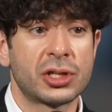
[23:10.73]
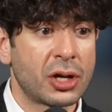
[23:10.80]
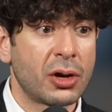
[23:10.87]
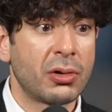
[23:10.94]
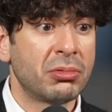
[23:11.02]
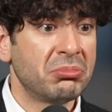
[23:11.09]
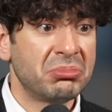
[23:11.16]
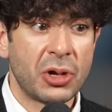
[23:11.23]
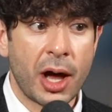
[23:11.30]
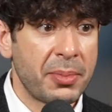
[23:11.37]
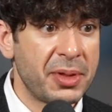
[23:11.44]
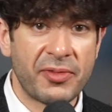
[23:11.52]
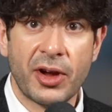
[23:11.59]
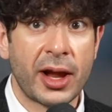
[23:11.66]
So no,
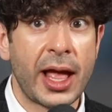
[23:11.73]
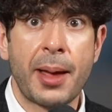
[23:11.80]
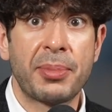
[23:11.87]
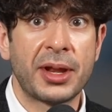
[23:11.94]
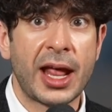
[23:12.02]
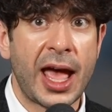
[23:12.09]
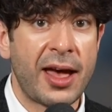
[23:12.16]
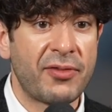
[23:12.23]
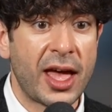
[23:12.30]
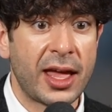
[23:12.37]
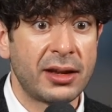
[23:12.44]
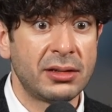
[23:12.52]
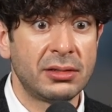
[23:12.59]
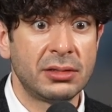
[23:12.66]
I'd be very happy to have
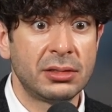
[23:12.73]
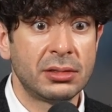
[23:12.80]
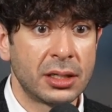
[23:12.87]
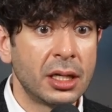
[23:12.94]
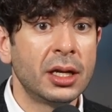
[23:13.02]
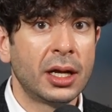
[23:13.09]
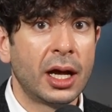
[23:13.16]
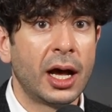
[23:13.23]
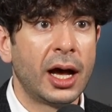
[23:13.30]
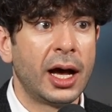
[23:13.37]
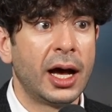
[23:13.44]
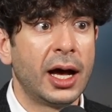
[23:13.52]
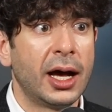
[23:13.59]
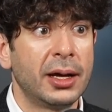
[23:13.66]
that, and
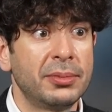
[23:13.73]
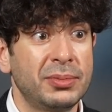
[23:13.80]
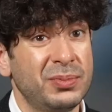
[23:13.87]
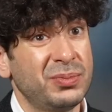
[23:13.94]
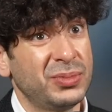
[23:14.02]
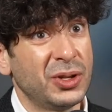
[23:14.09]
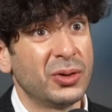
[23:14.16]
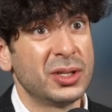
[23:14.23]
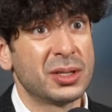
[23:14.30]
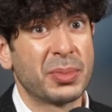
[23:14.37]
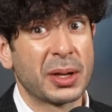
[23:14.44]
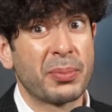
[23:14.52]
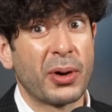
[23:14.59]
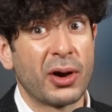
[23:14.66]
uh, you know, he's a
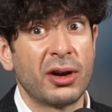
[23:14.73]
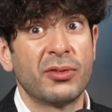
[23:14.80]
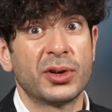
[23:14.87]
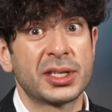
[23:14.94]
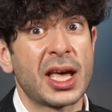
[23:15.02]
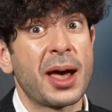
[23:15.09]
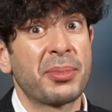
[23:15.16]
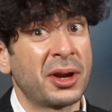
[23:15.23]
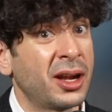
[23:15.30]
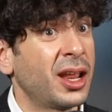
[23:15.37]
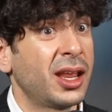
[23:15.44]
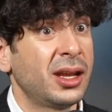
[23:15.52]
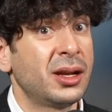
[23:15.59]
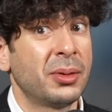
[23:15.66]
big part of what's happening
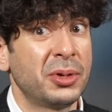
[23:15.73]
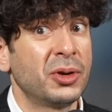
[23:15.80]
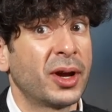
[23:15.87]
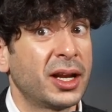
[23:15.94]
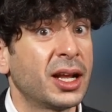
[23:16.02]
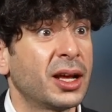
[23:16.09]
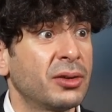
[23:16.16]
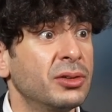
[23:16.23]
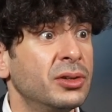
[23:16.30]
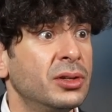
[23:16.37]
in A E W right now.